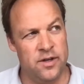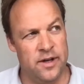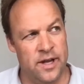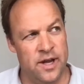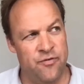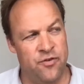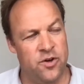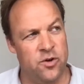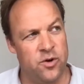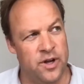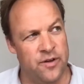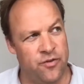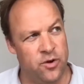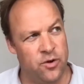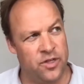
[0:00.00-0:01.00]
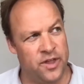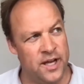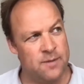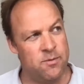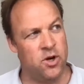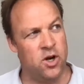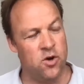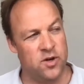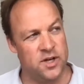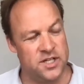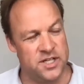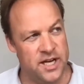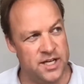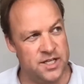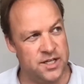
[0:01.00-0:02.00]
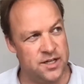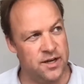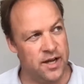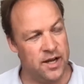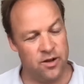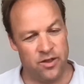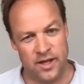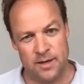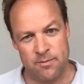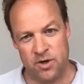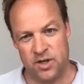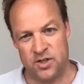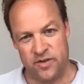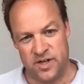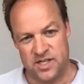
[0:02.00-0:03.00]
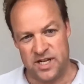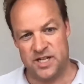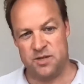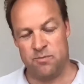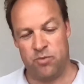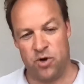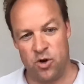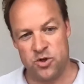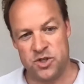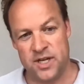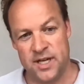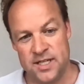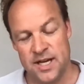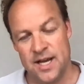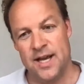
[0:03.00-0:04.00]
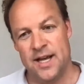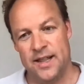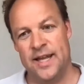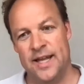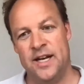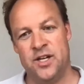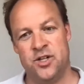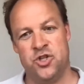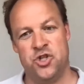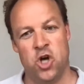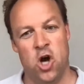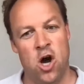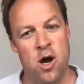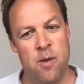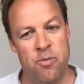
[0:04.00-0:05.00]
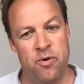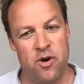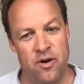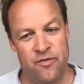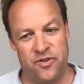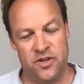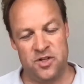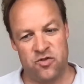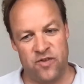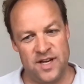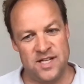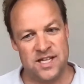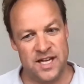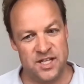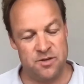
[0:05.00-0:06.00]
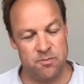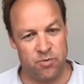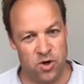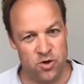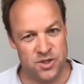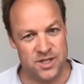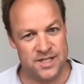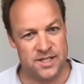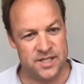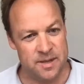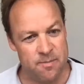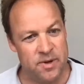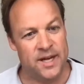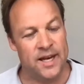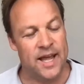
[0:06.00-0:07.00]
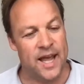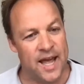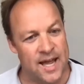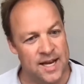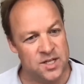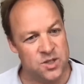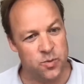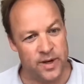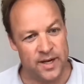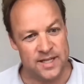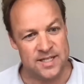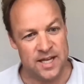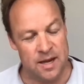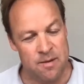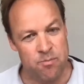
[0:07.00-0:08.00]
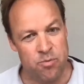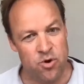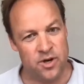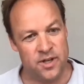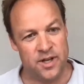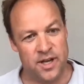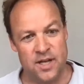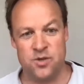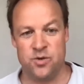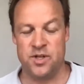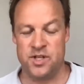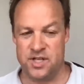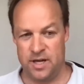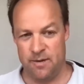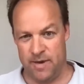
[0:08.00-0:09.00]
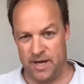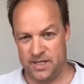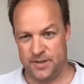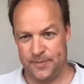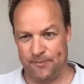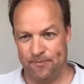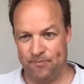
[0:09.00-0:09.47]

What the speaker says: if you think about localization and you think about the translation process, then the job of the translation process typically ends when it's imported into the CMS.